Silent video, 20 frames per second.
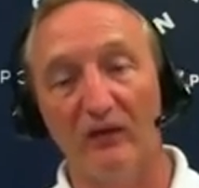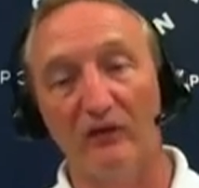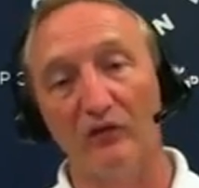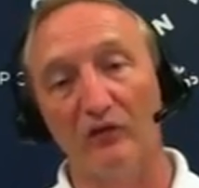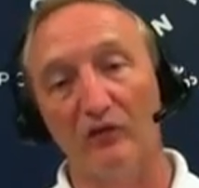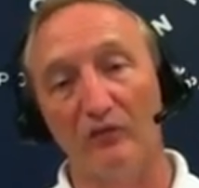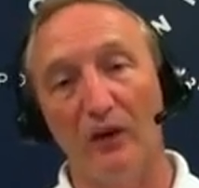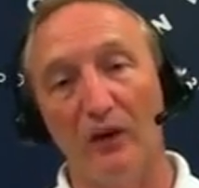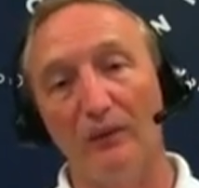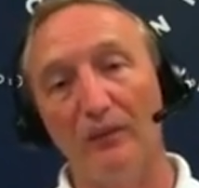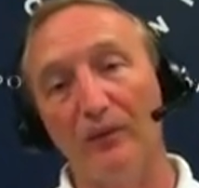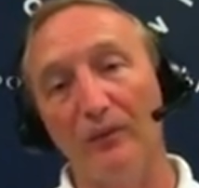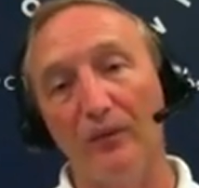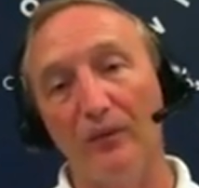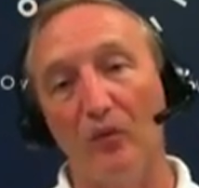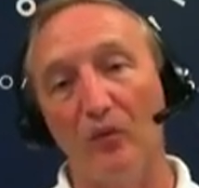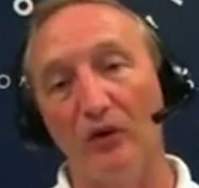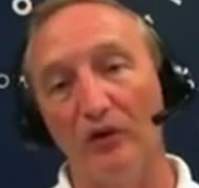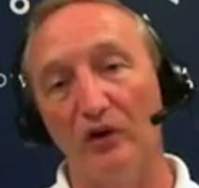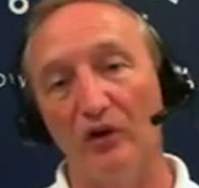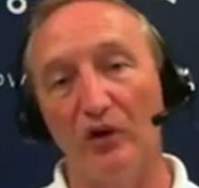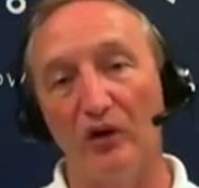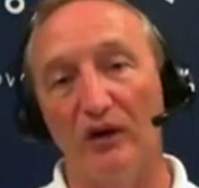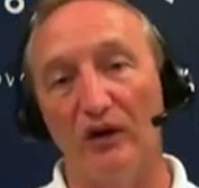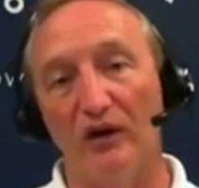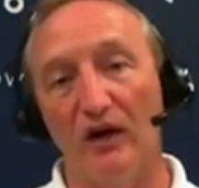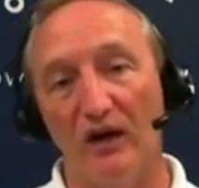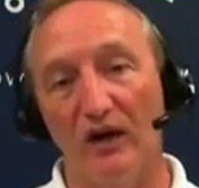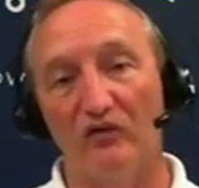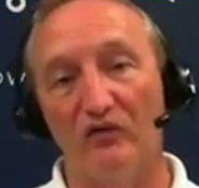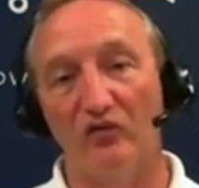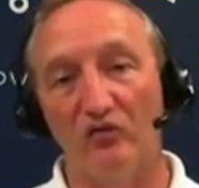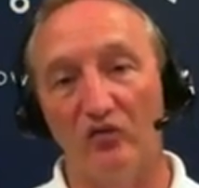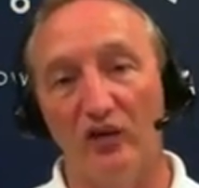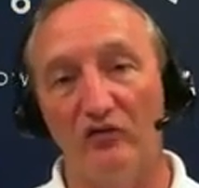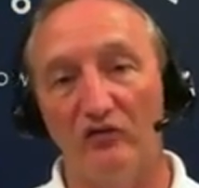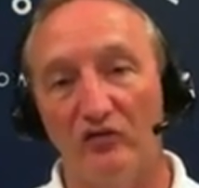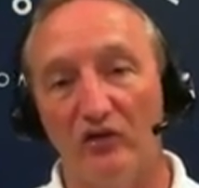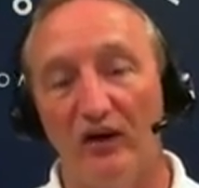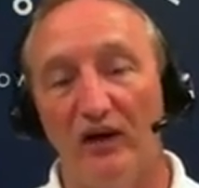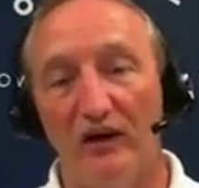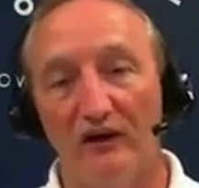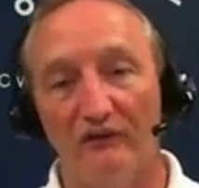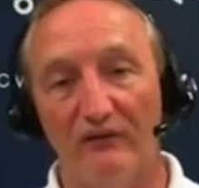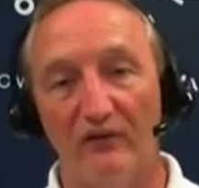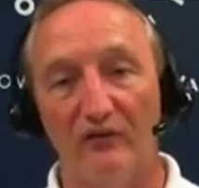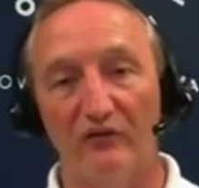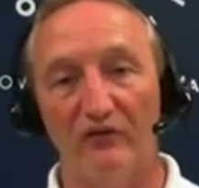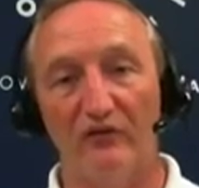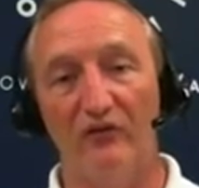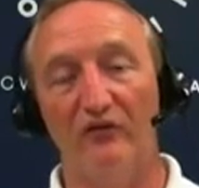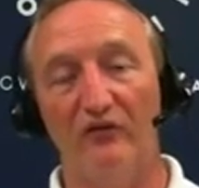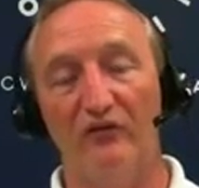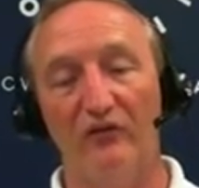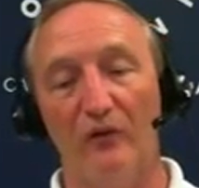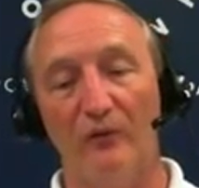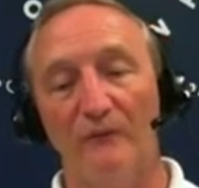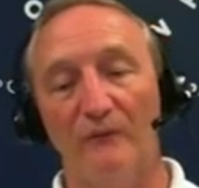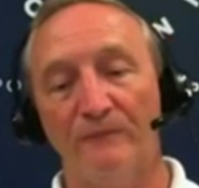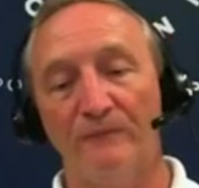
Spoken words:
and it's probably where you're going to concentrate your efforts. And so